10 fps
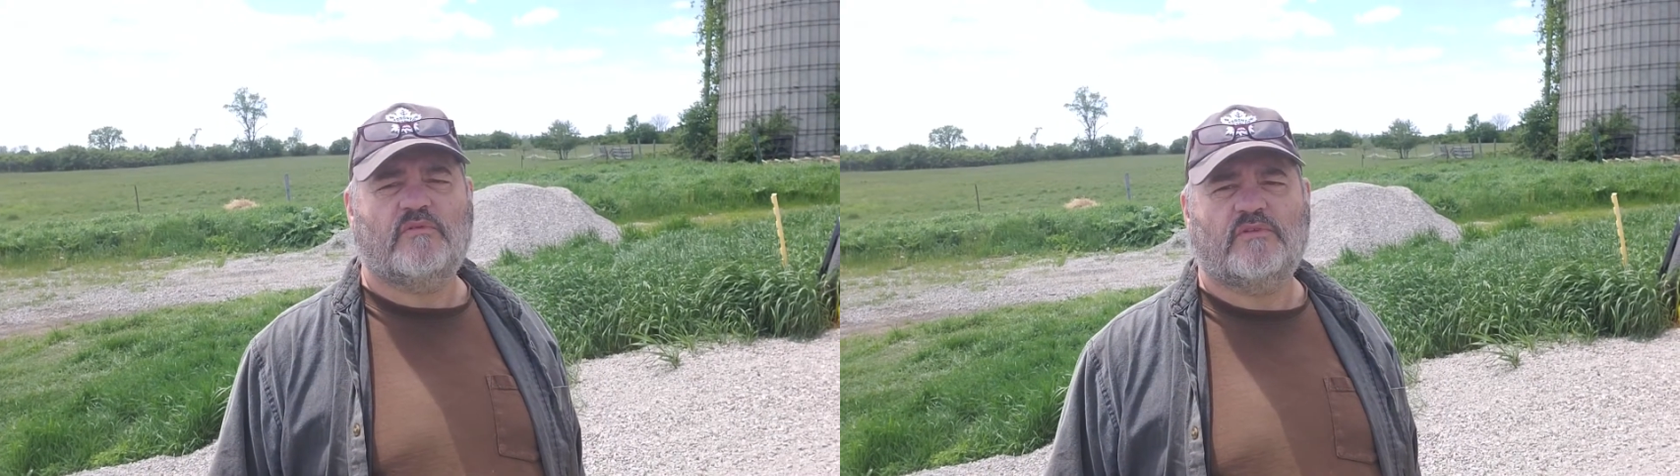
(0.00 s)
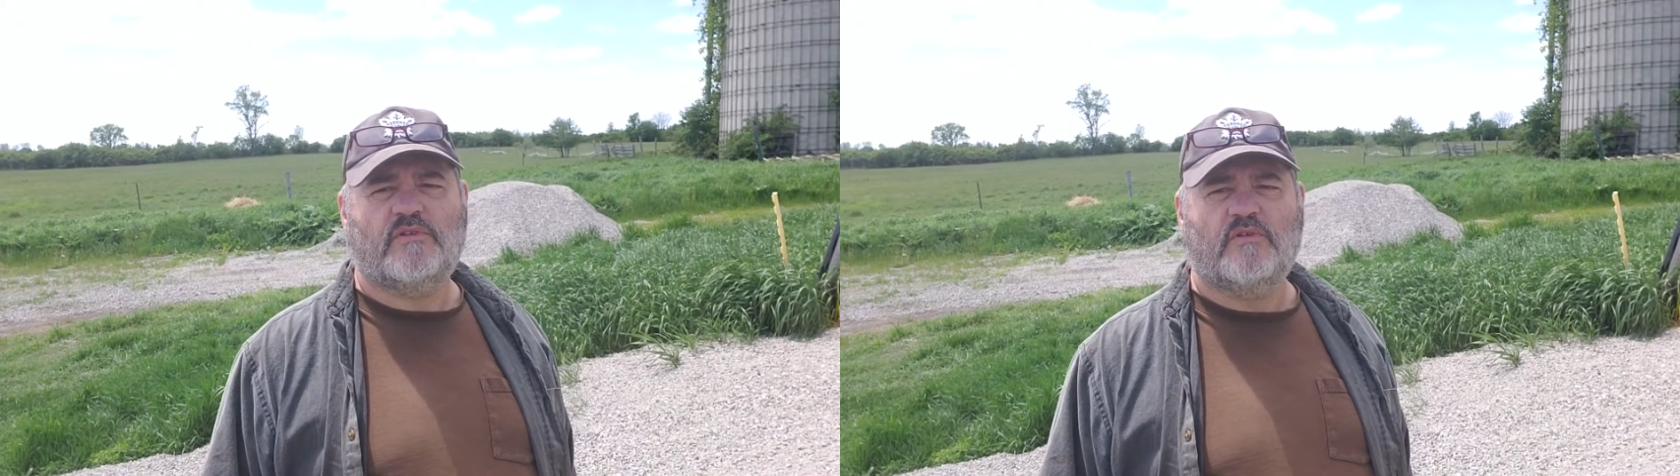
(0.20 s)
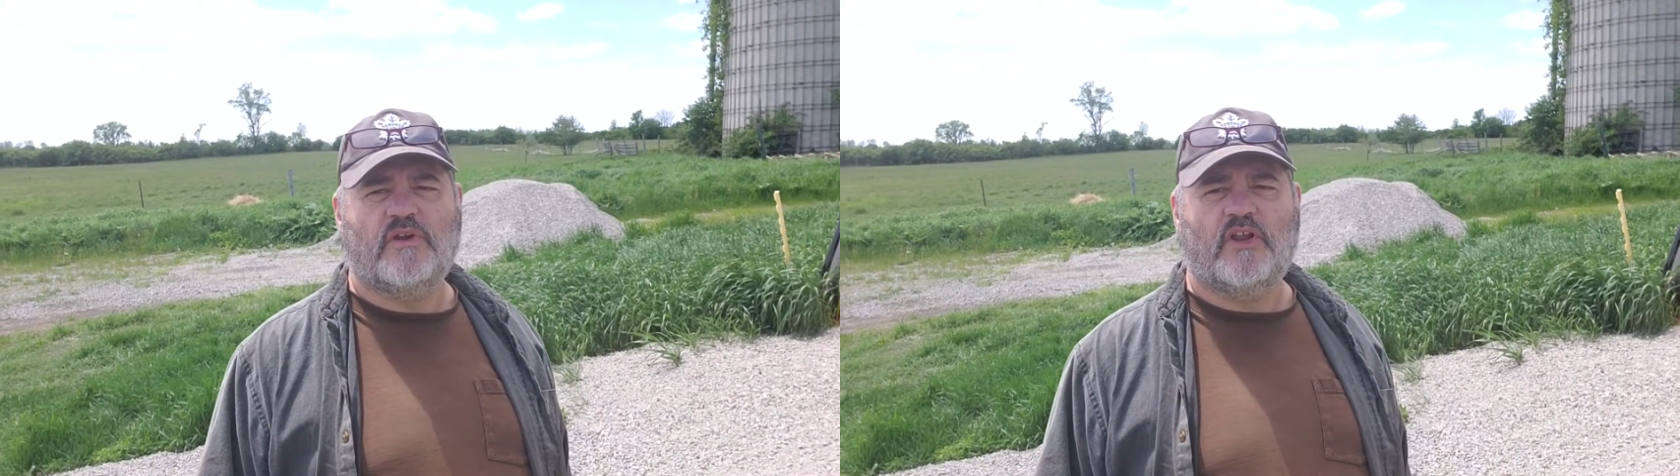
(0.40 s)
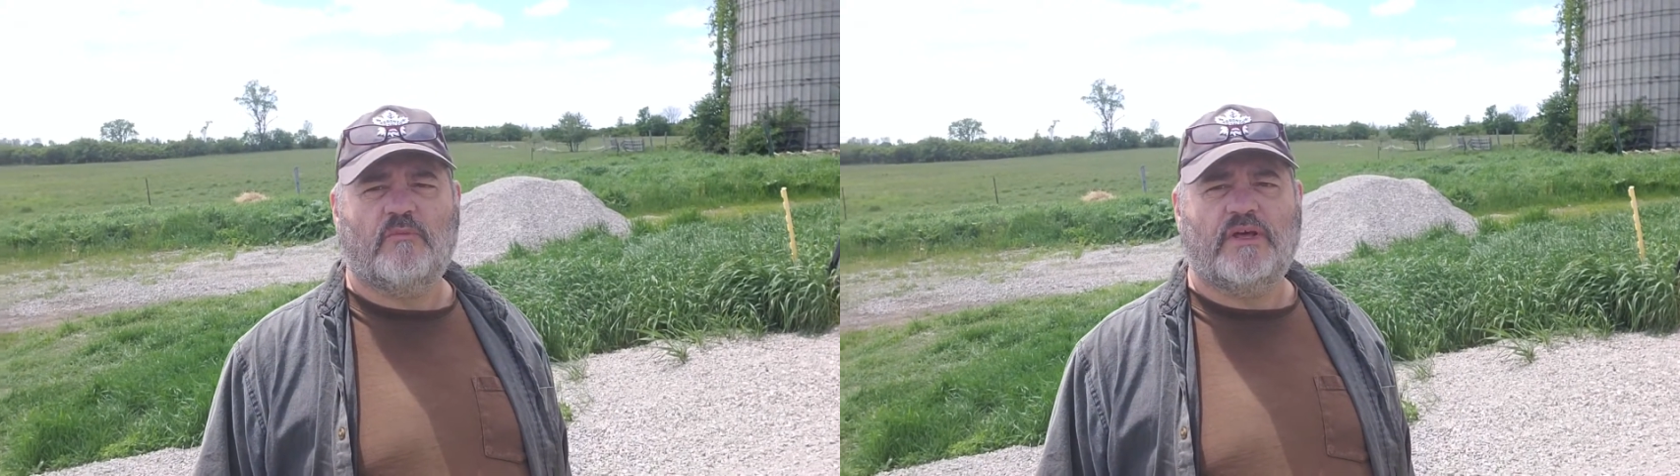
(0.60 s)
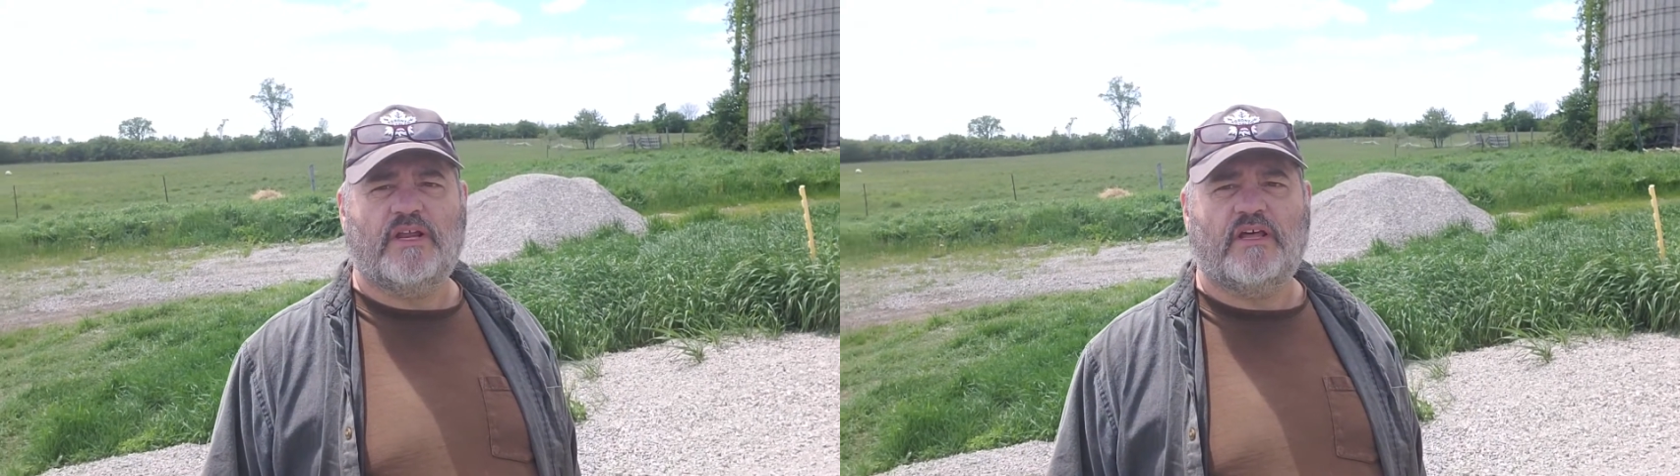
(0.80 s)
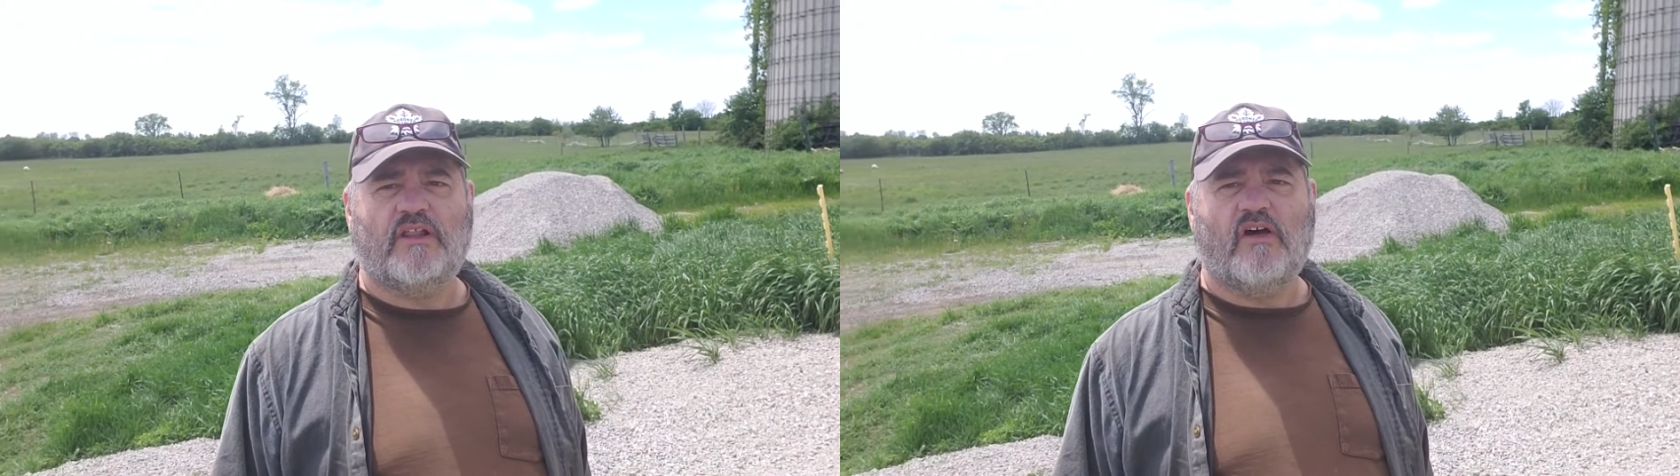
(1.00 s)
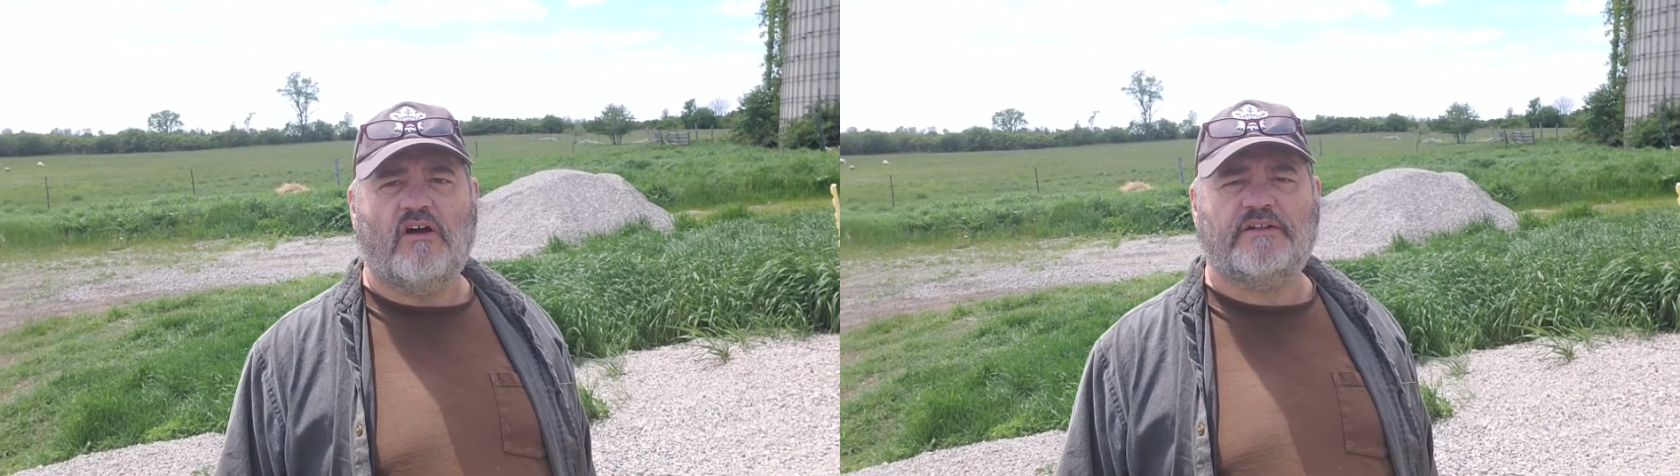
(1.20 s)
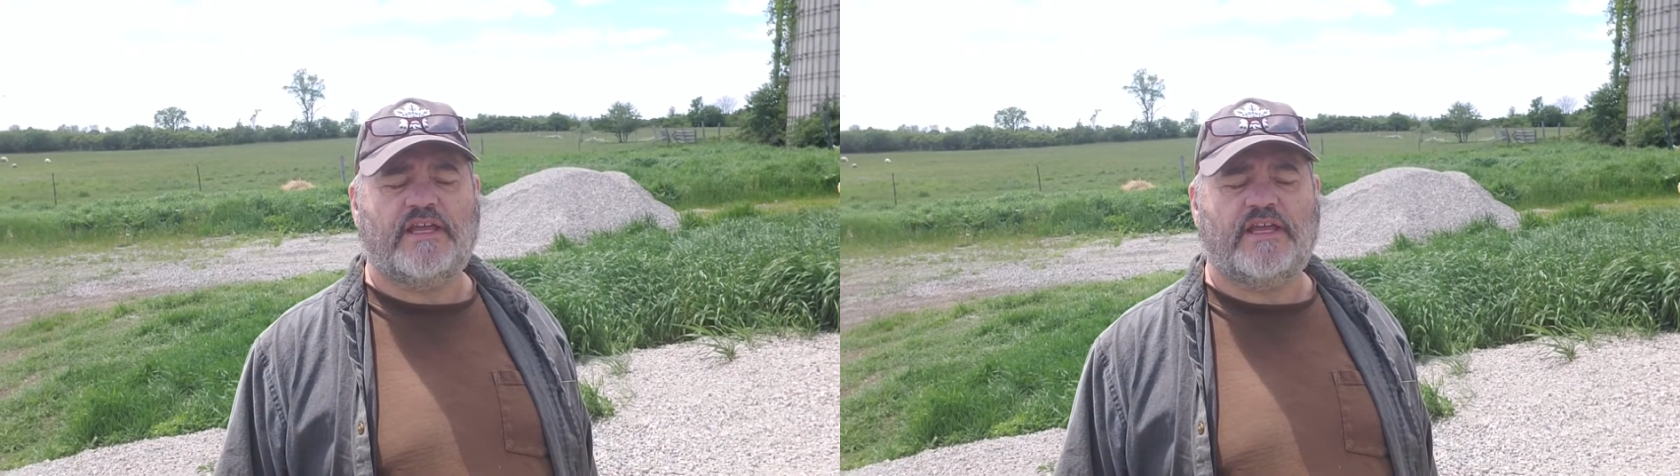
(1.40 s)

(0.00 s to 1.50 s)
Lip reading: Doing a little bit of lawn